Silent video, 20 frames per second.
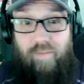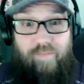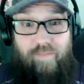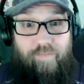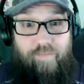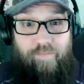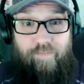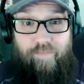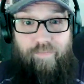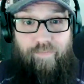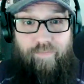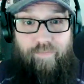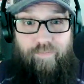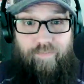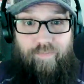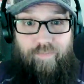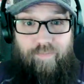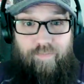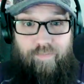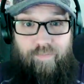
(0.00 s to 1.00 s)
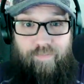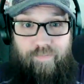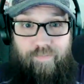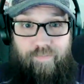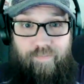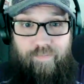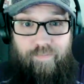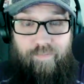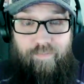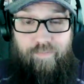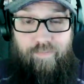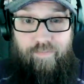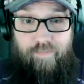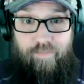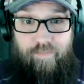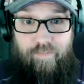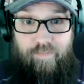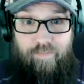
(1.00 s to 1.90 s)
(no one is talking)